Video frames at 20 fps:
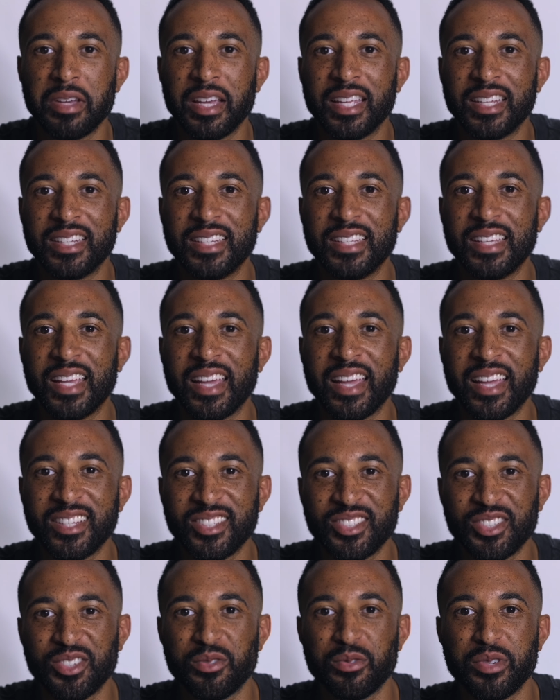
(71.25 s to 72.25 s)
at
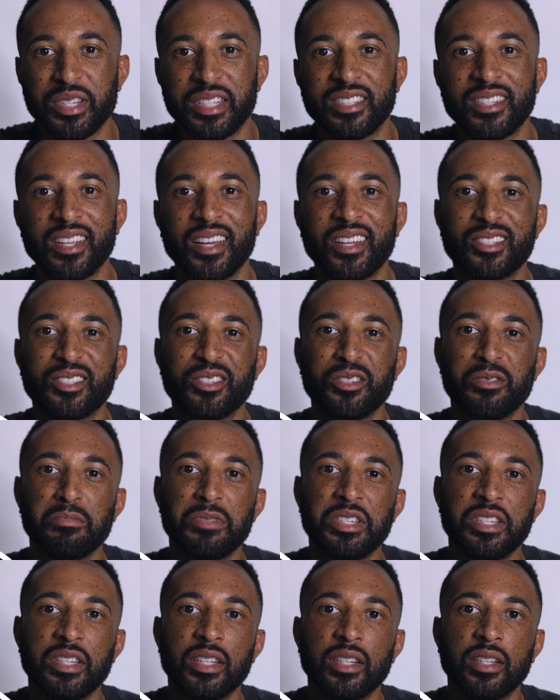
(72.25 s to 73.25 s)
Dehancer reached out to
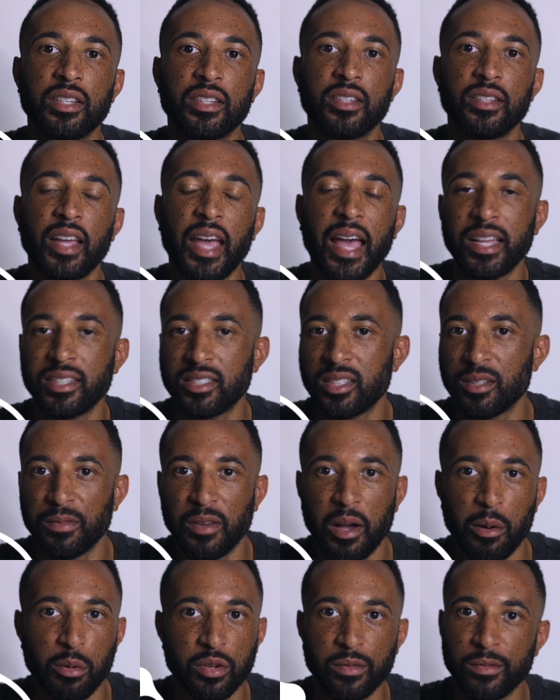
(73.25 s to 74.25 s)
me and asked if
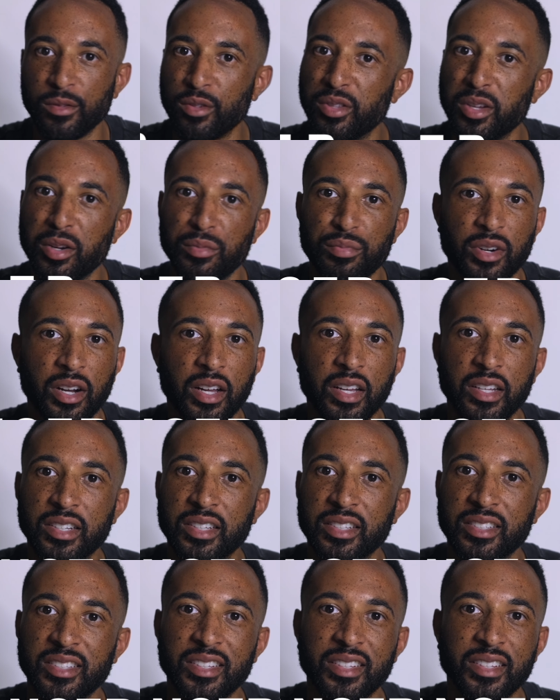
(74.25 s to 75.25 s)
I would review their
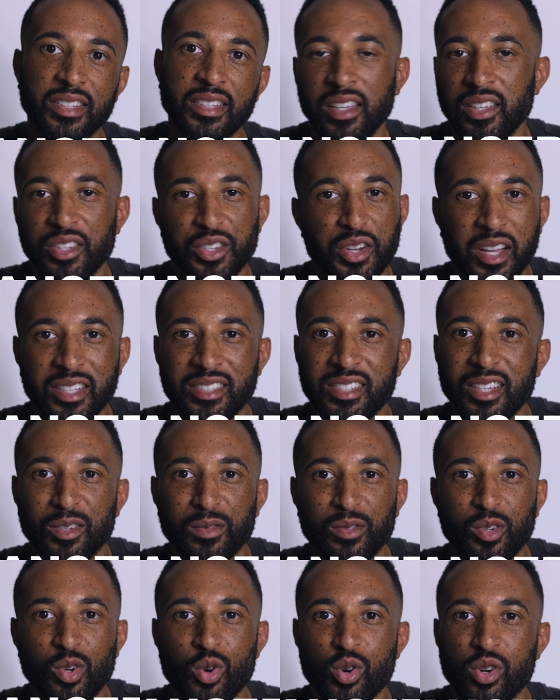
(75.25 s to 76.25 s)
product. And I said,
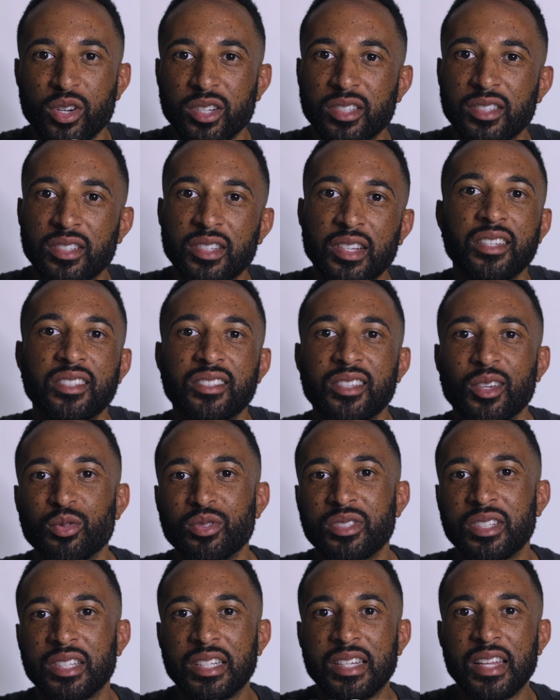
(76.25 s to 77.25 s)
of course. So
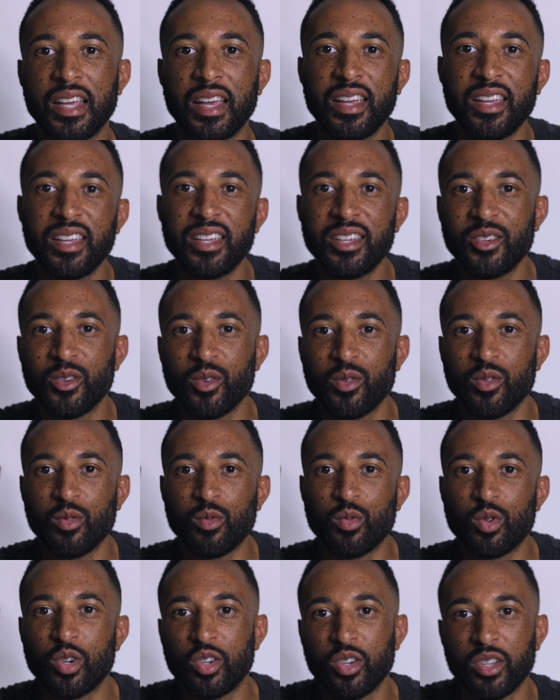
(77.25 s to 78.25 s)
today
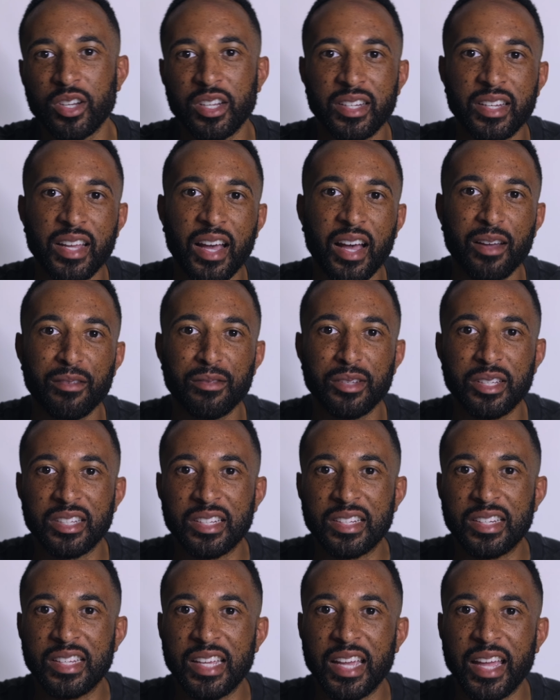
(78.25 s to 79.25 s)
we're gonna dive
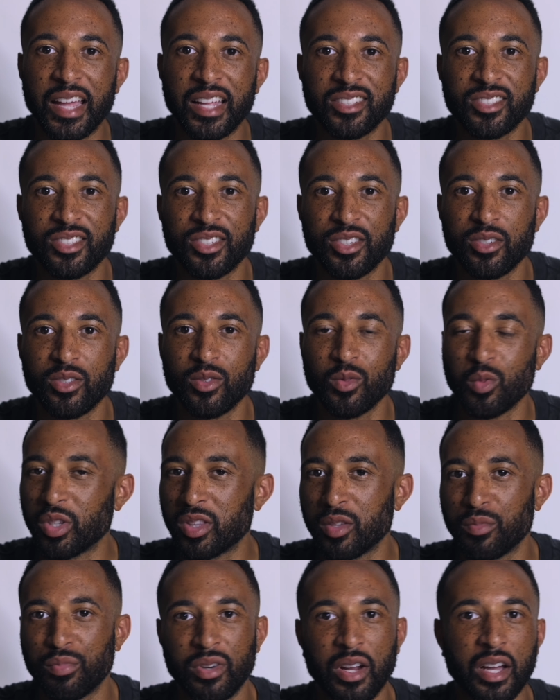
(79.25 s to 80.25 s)
into Dehancer, what
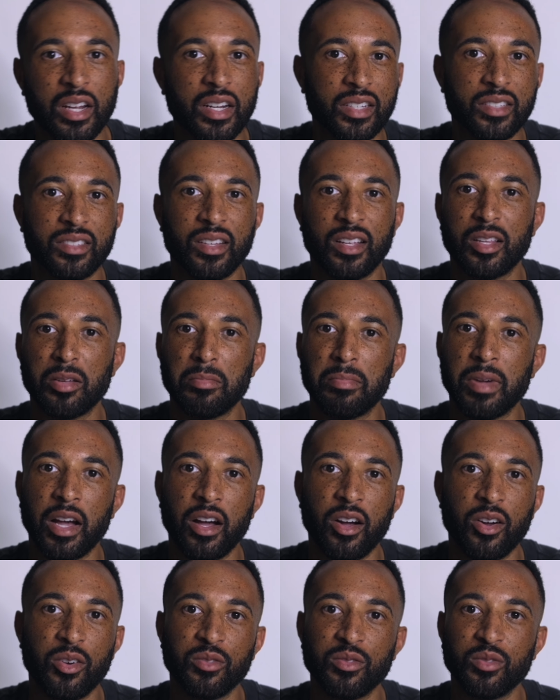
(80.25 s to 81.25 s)
the product's all
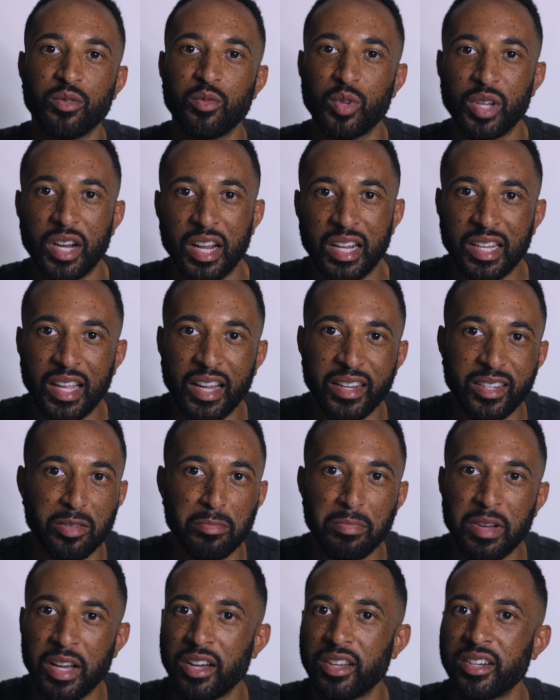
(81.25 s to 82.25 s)
about, what I liked
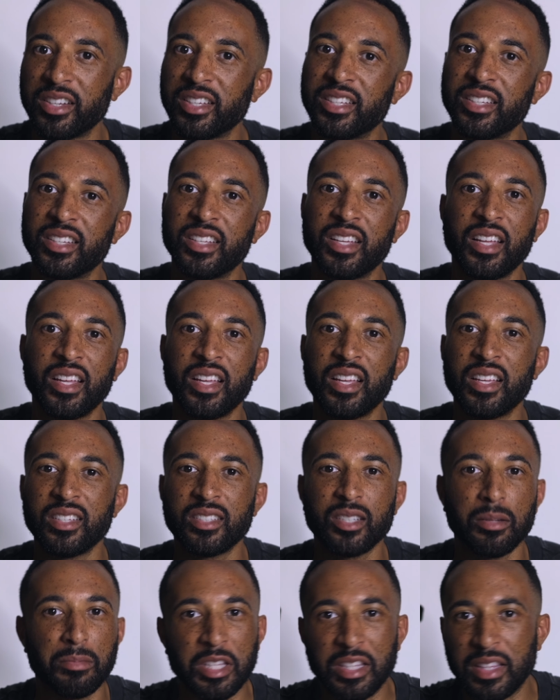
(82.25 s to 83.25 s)
about it,
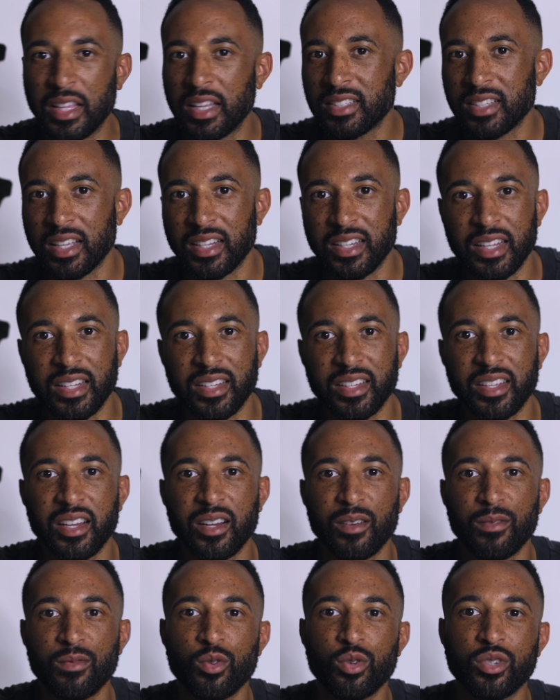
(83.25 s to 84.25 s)
some of the things I didn't
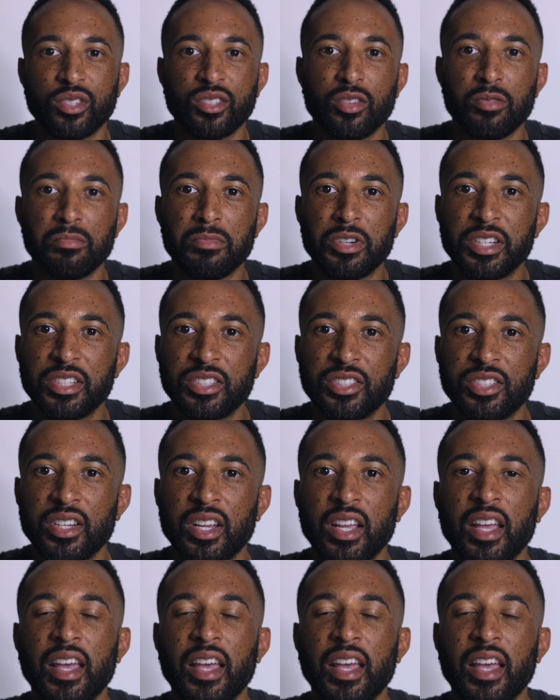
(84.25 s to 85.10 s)
care for so much.